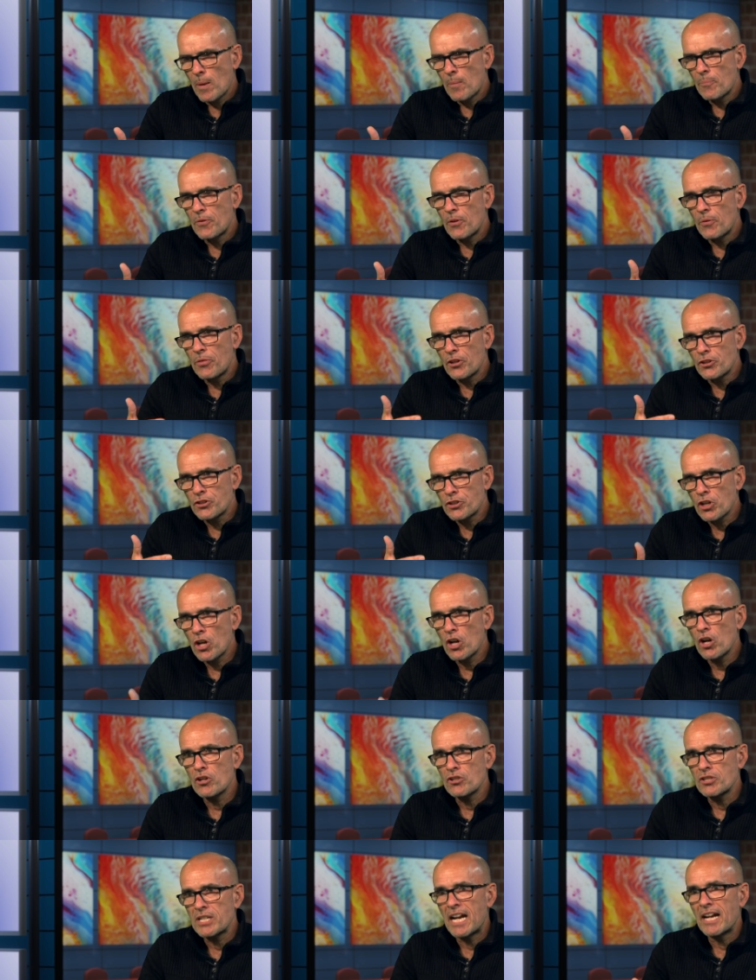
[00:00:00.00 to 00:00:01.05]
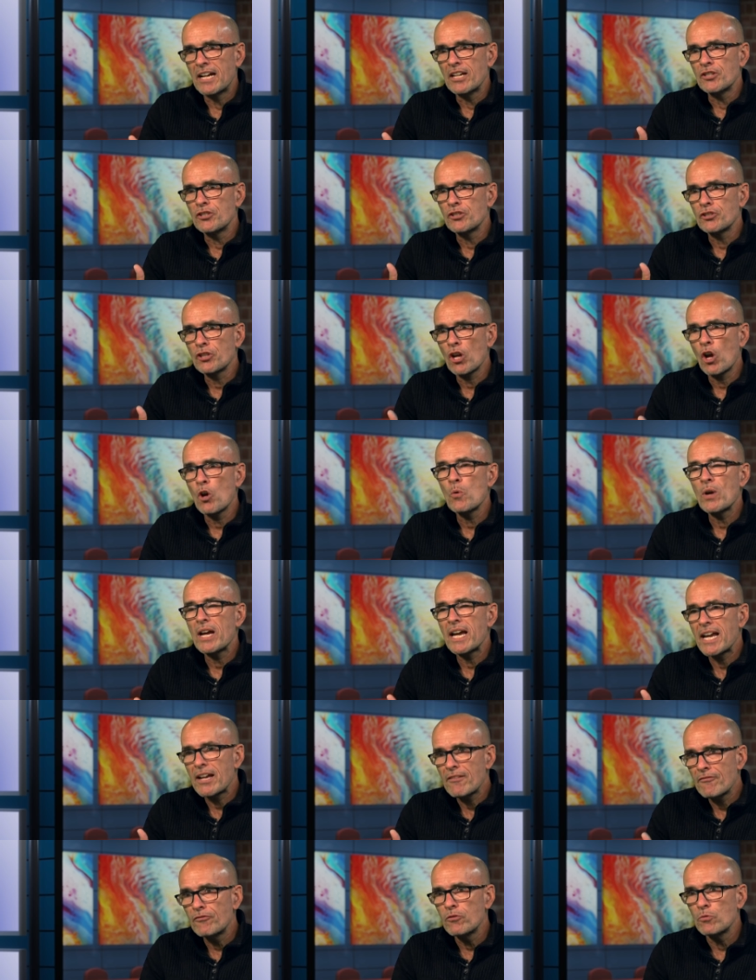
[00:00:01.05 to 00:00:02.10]
that the church now is so
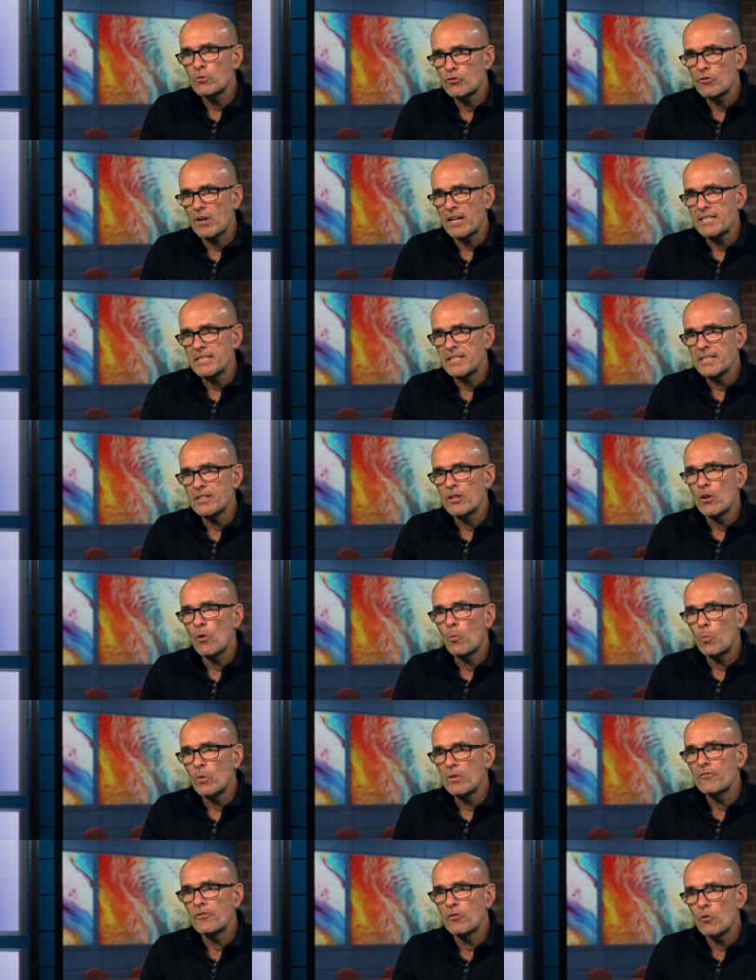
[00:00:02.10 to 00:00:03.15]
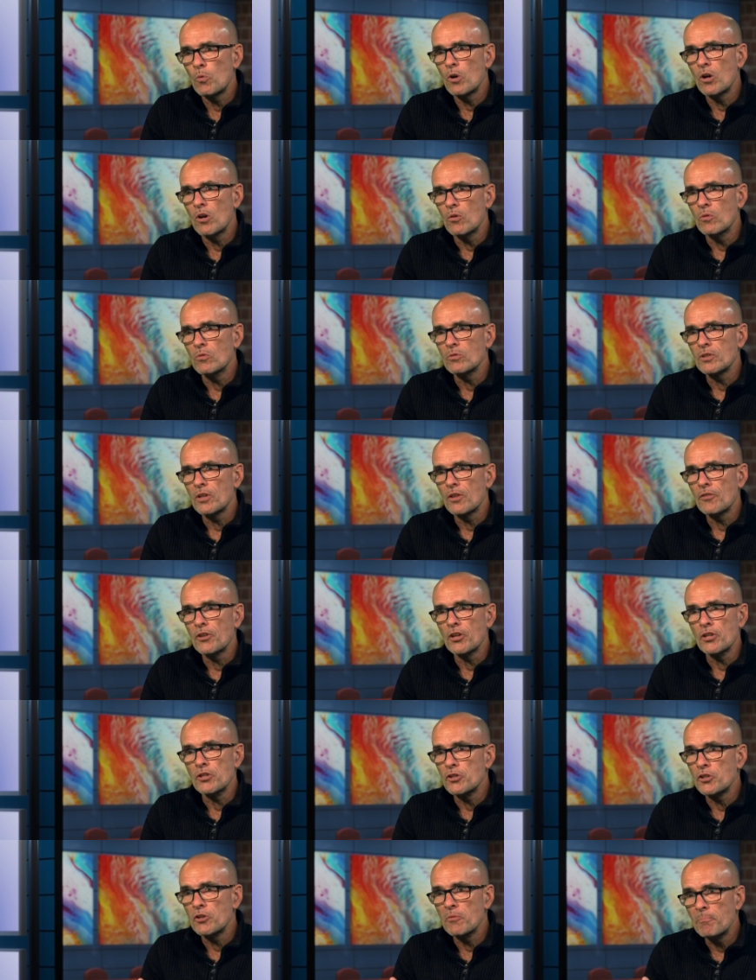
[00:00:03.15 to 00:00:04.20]
infiltrated with the world that
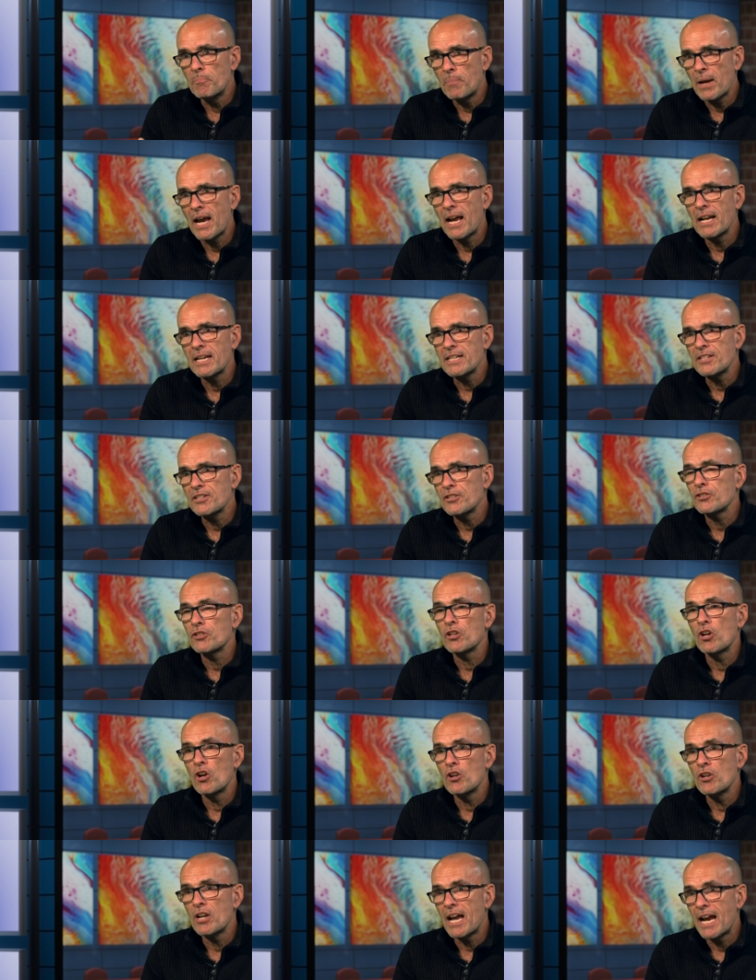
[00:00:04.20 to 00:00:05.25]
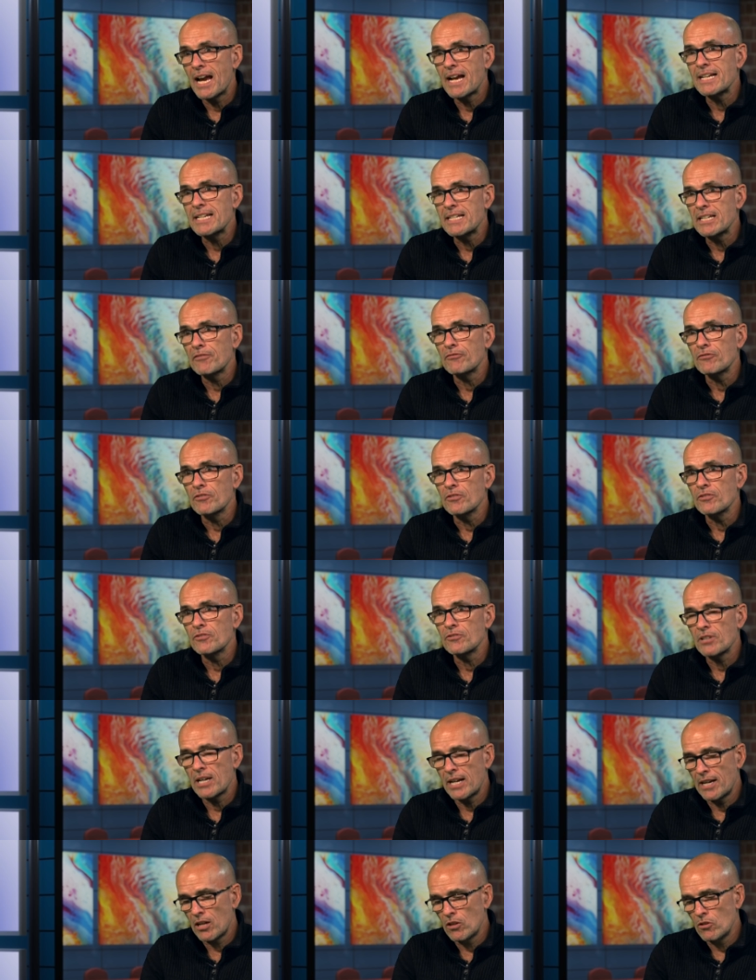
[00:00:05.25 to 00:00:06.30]
you can barely discern any difference.
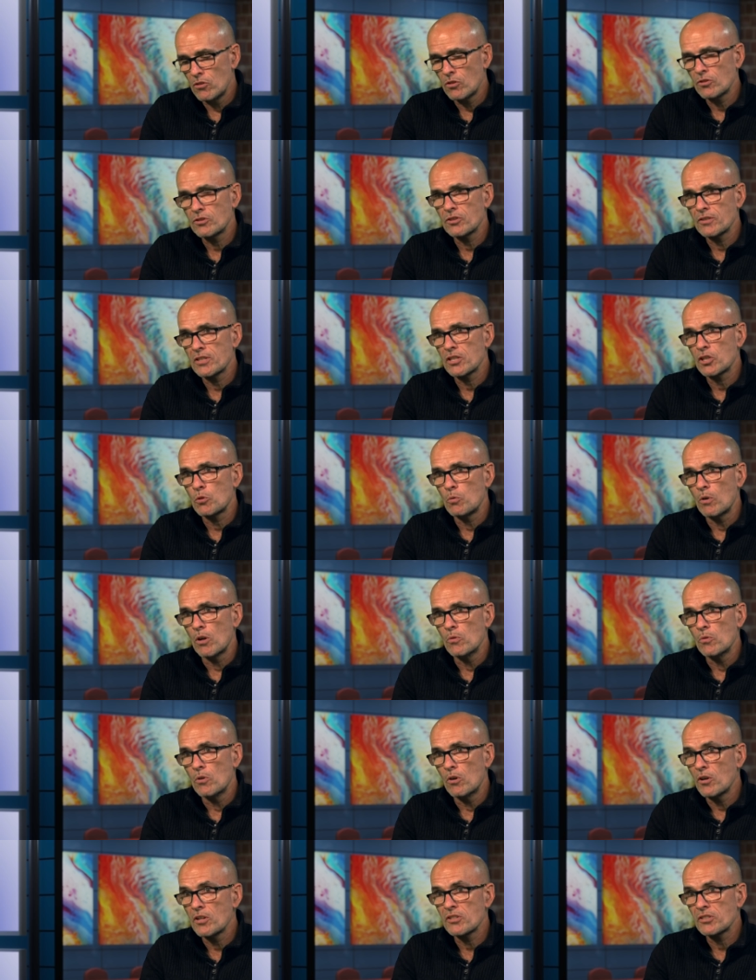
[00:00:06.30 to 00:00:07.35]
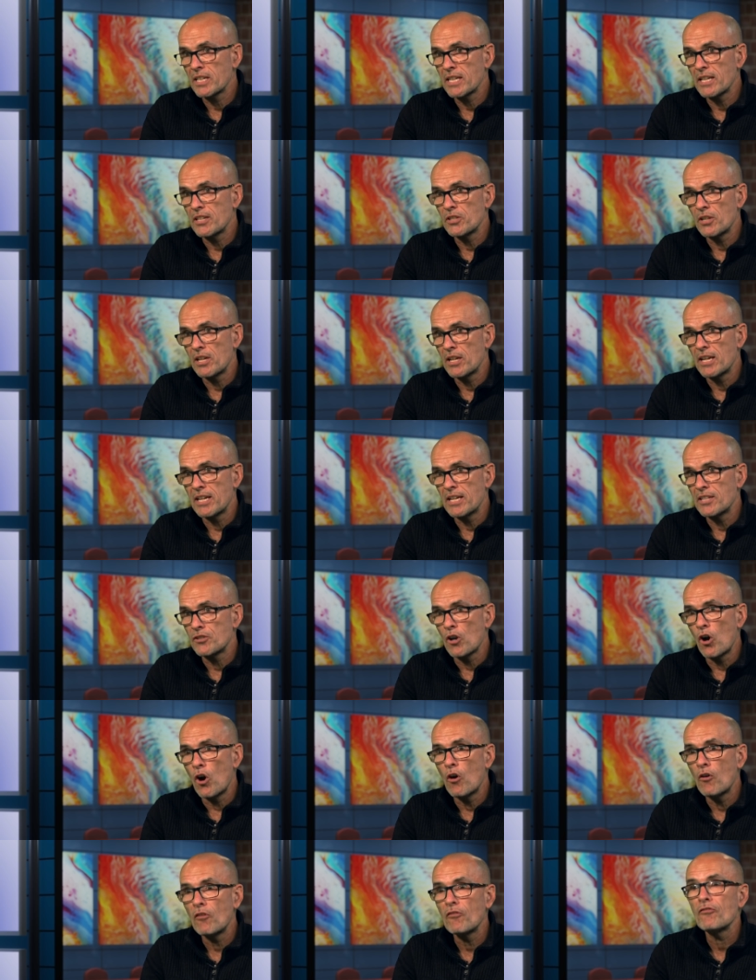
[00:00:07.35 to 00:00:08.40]
Mm. And I mm. looked at this quote, honestly, it, it is
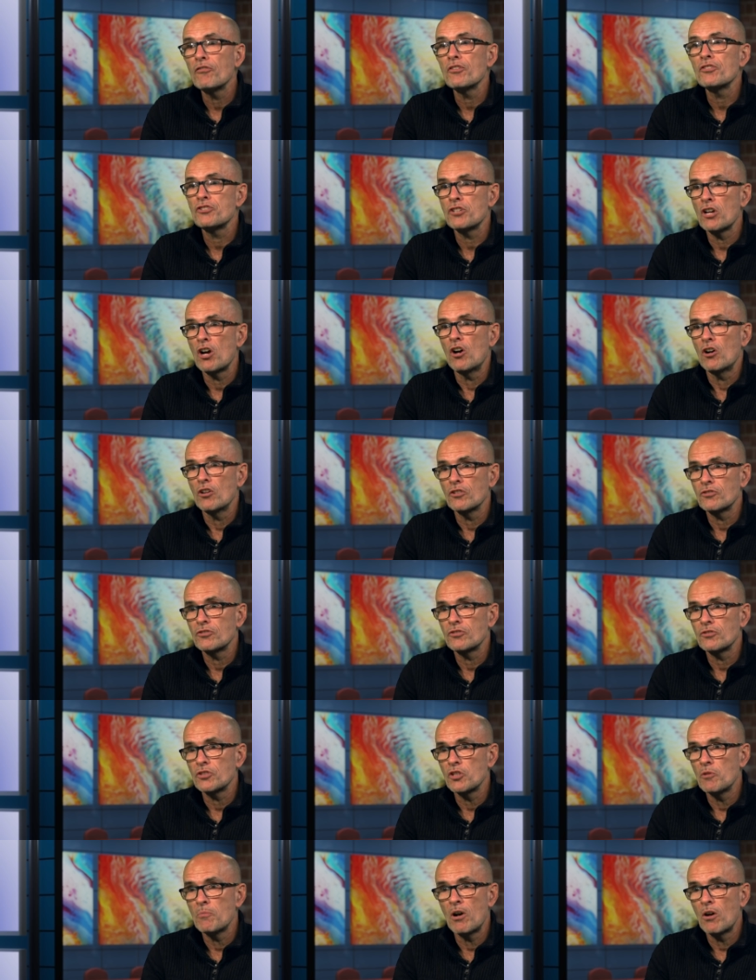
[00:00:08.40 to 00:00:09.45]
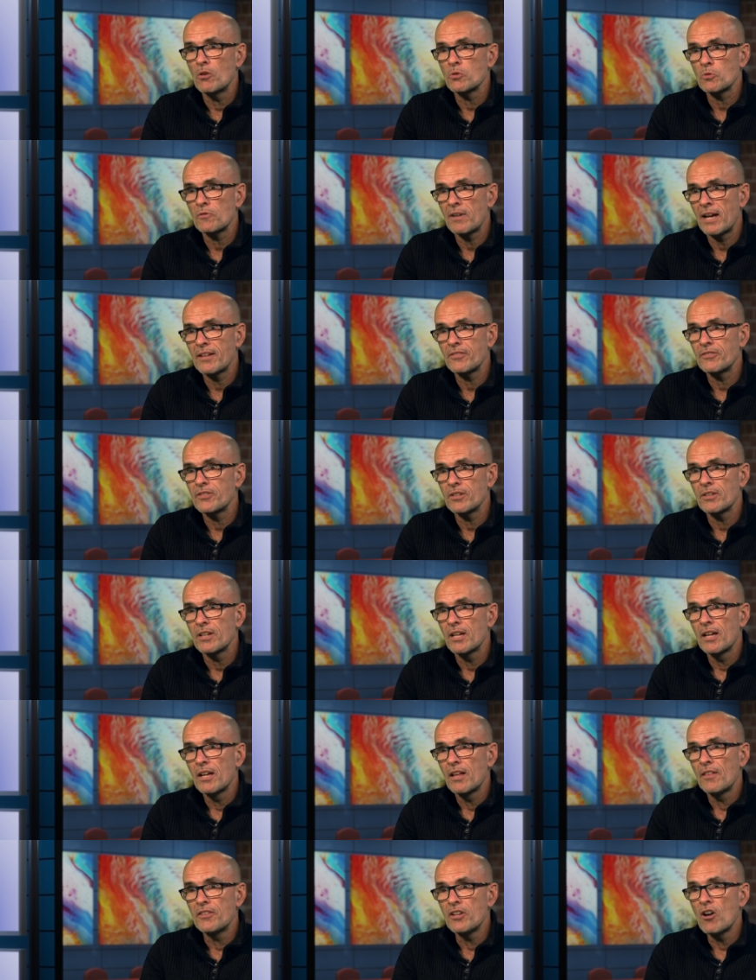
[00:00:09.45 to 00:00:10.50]
off the charts. You might as well have had the,
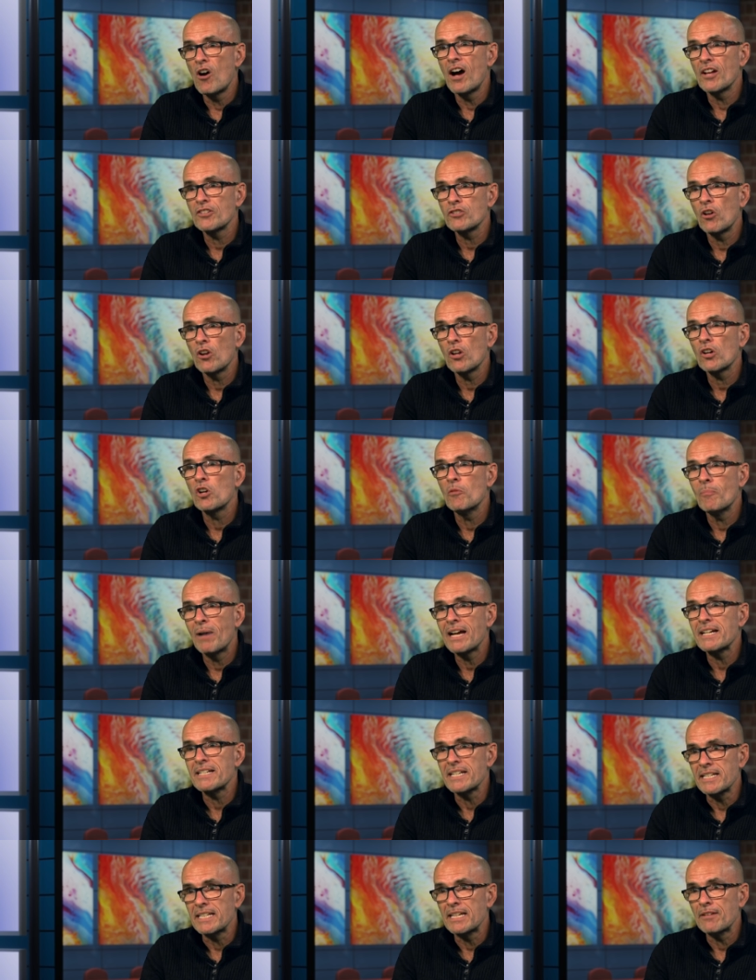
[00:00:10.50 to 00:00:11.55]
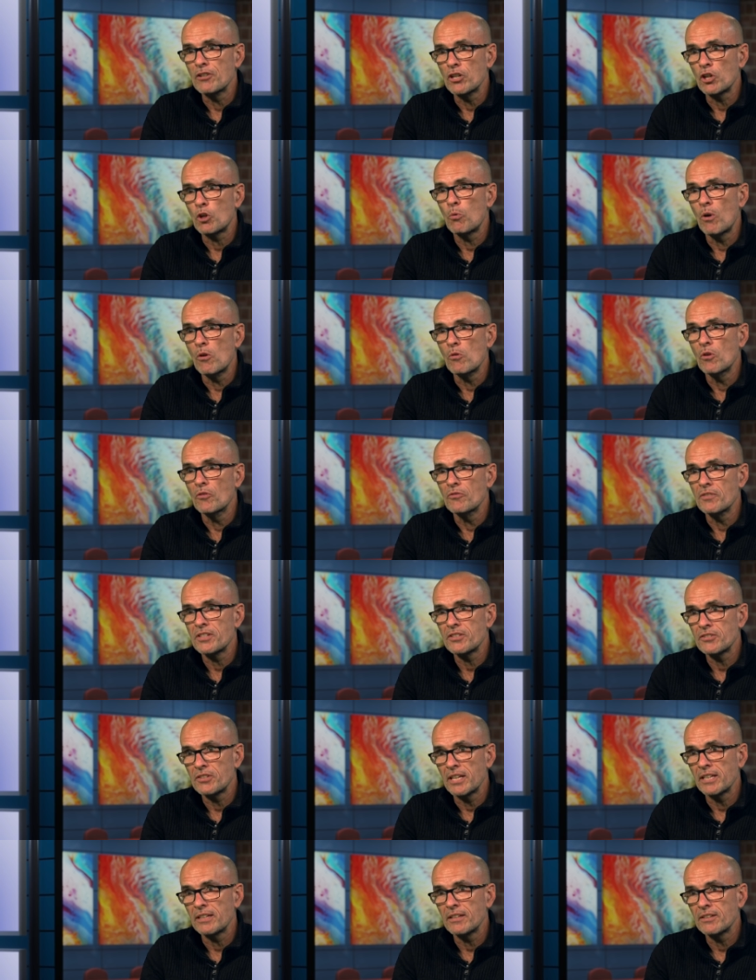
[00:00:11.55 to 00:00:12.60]
the Ayatollah Khomeini given a quote on this yeah.
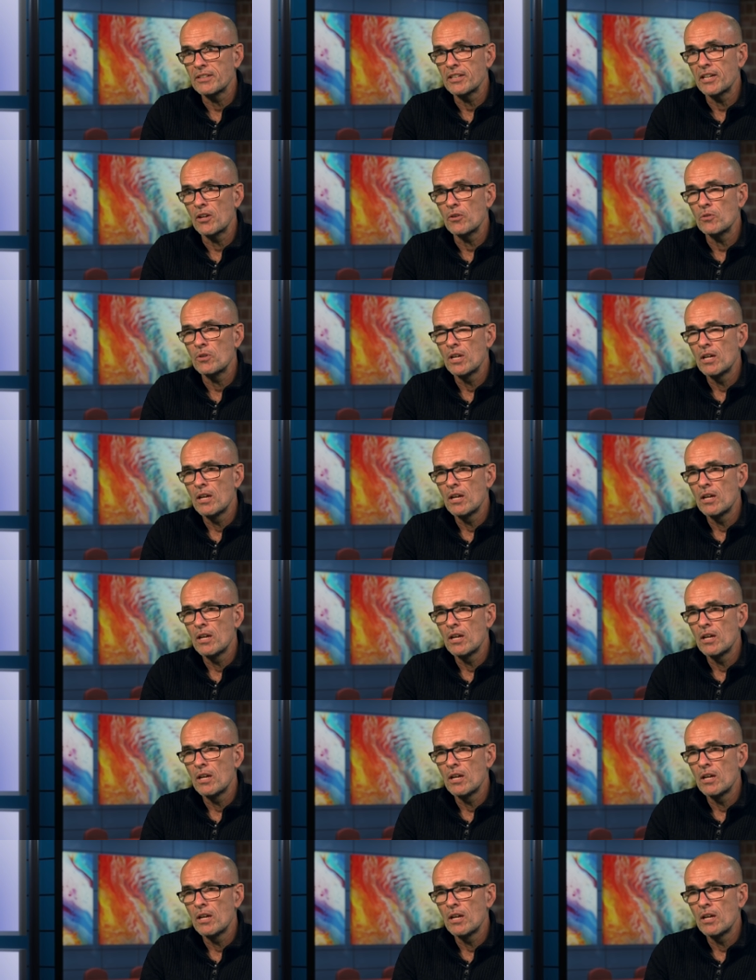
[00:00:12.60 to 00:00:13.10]
thing, you know,